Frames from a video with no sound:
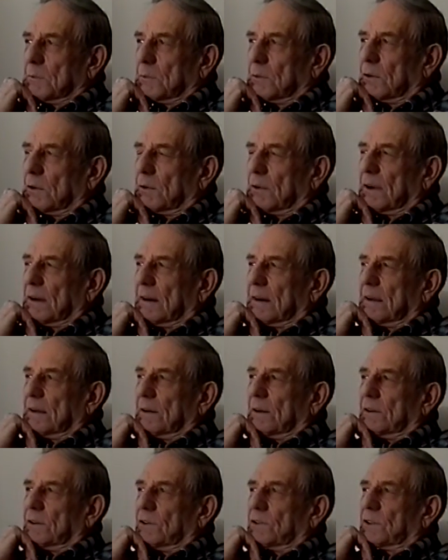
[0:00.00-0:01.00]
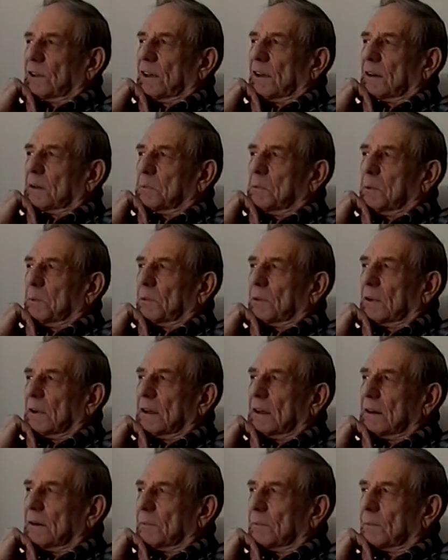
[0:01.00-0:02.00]
Well, right now I just can't come up with a
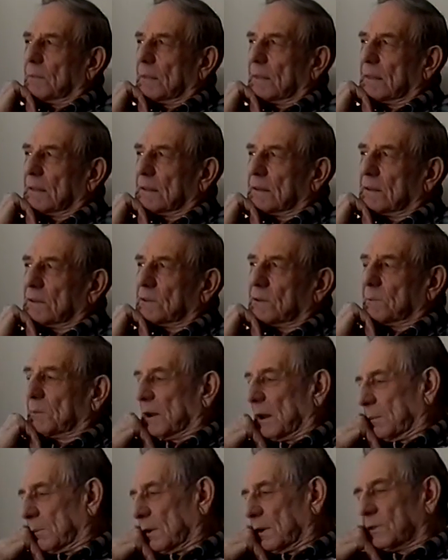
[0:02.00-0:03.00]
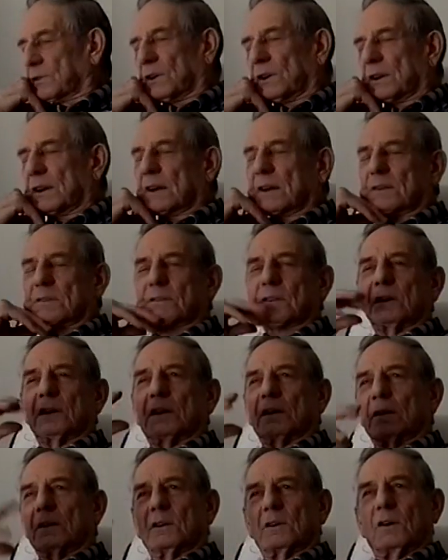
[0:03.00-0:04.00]
lot of them. Sometimes I'll sit down
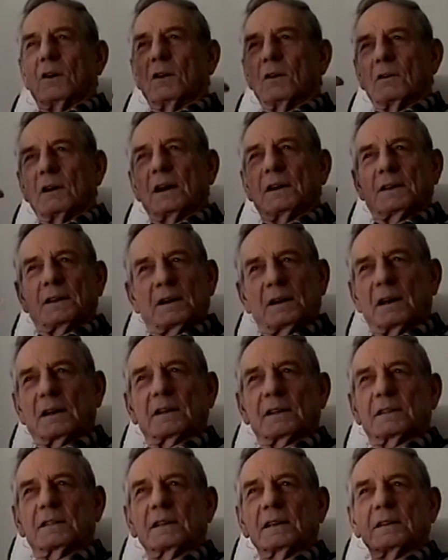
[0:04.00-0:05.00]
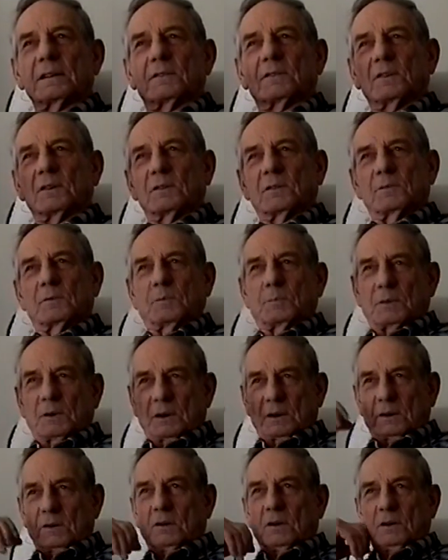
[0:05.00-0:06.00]
and they're all right there. I can think of
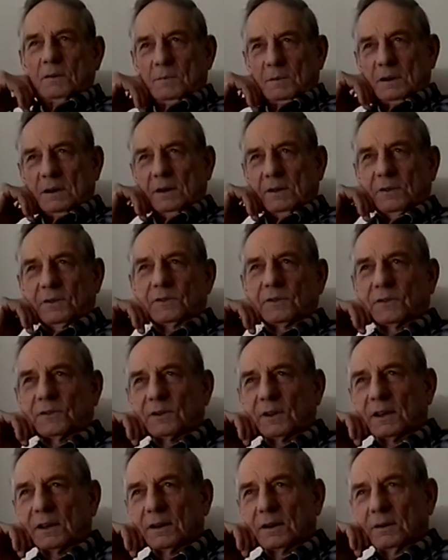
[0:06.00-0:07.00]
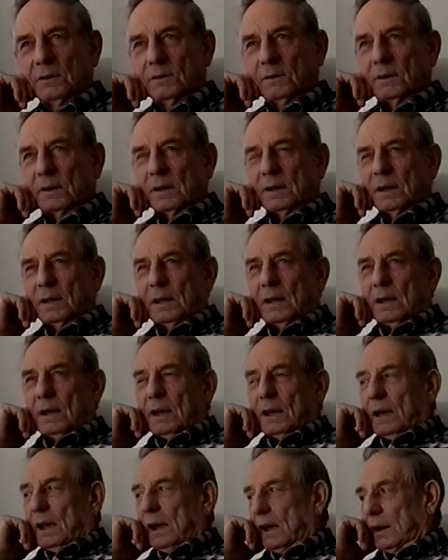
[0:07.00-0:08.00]
pretty much all of them that I used to sing,
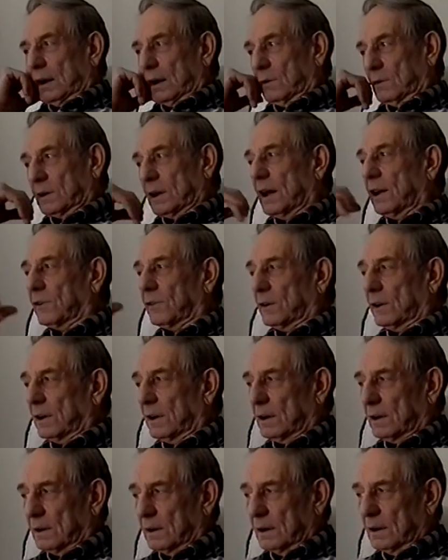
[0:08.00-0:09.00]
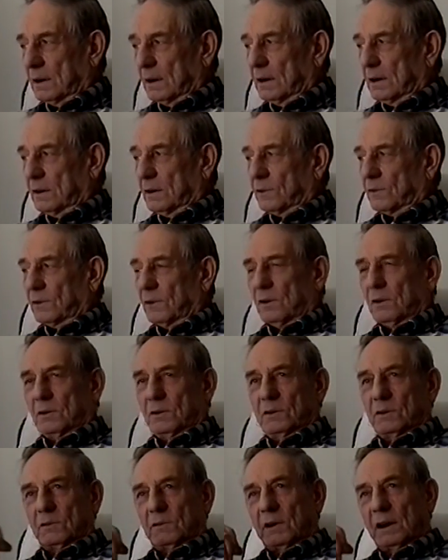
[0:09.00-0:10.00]
And occasionally I'll hear a song
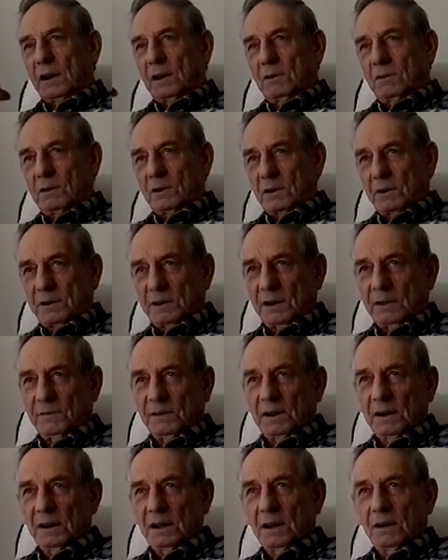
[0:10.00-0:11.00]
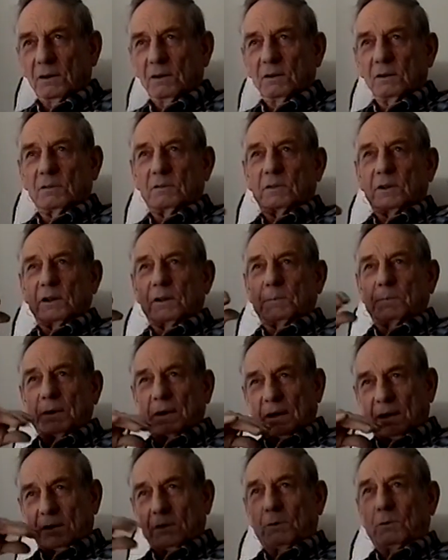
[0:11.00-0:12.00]
on the radio or on TV now when they'll
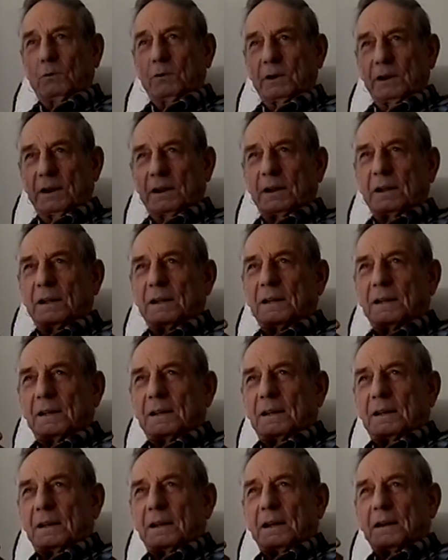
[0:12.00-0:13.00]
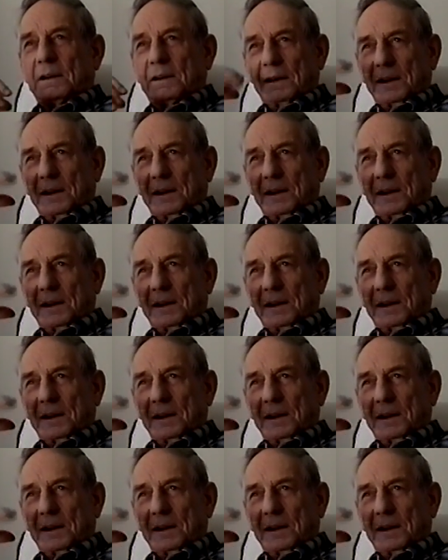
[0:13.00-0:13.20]
play an oldie, and then